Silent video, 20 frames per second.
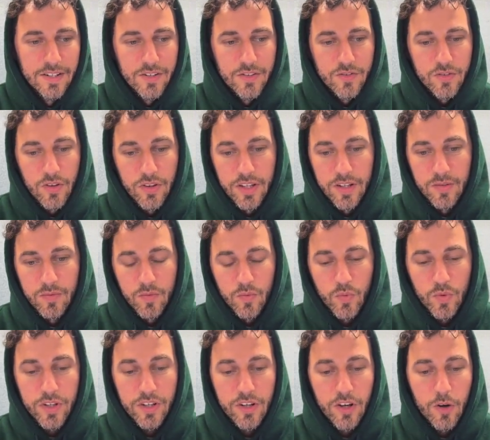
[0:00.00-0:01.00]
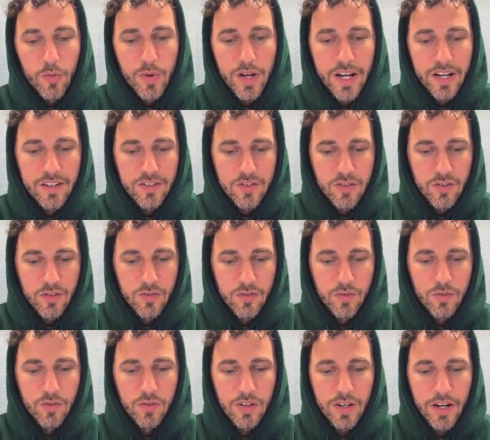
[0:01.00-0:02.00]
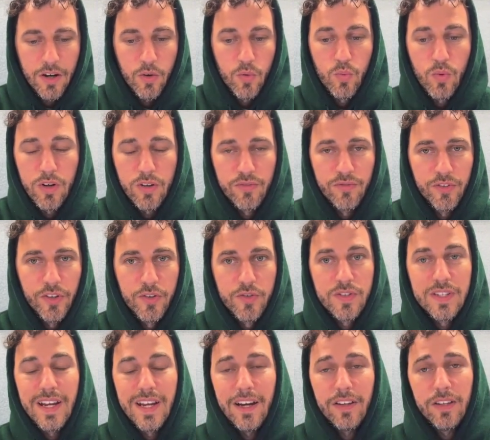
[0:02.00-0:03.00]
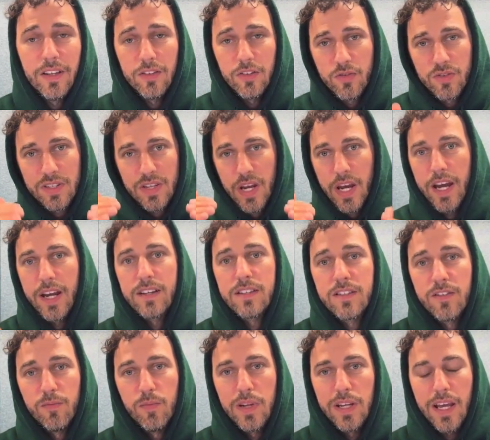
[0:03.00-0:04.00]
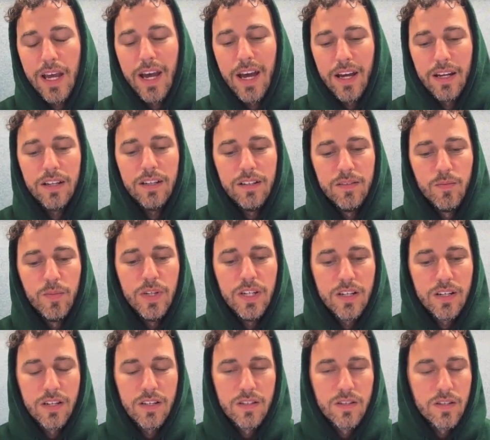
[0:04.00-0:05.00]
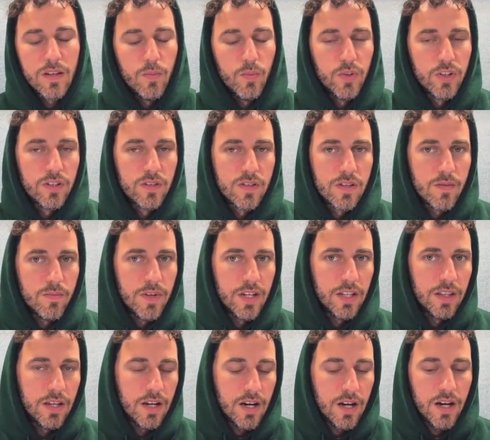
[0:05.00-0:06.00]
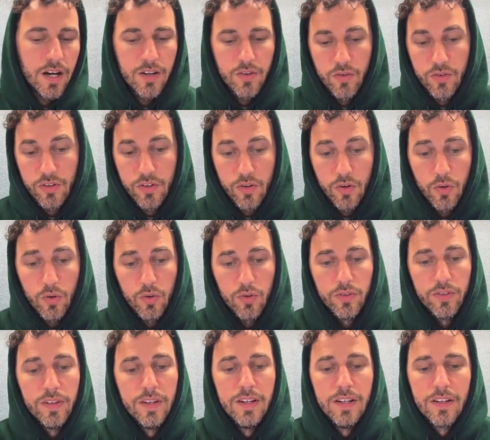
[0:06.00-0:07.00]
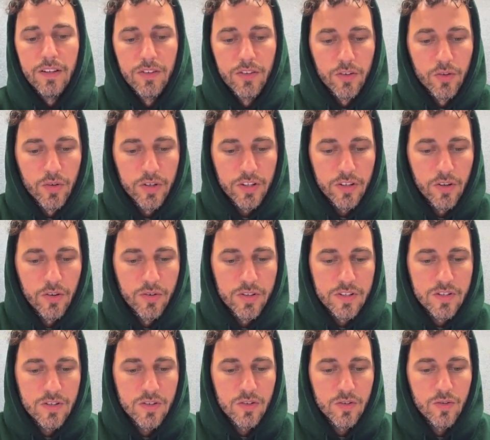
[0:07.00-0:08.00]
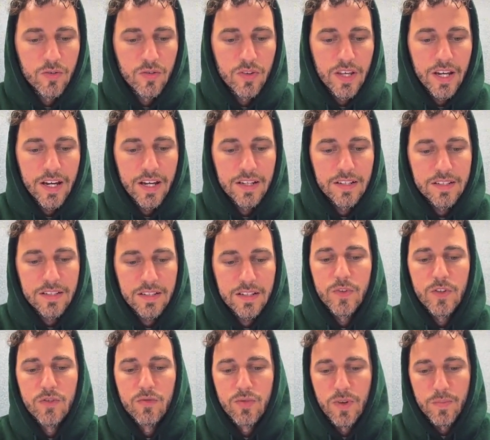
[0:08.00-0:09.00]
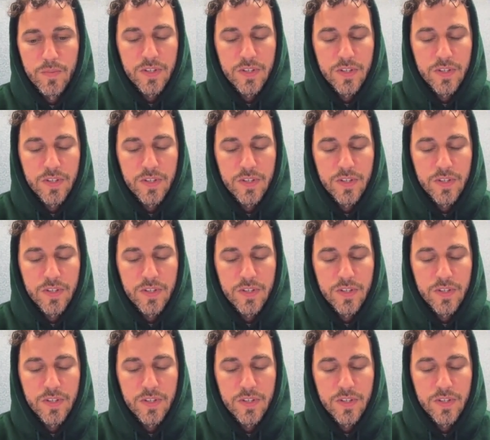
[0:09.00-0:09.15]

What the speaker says: So then we go back to our workflows. Now that those tags have been added because someone submitted the hot or the cold, they're going to go into that drip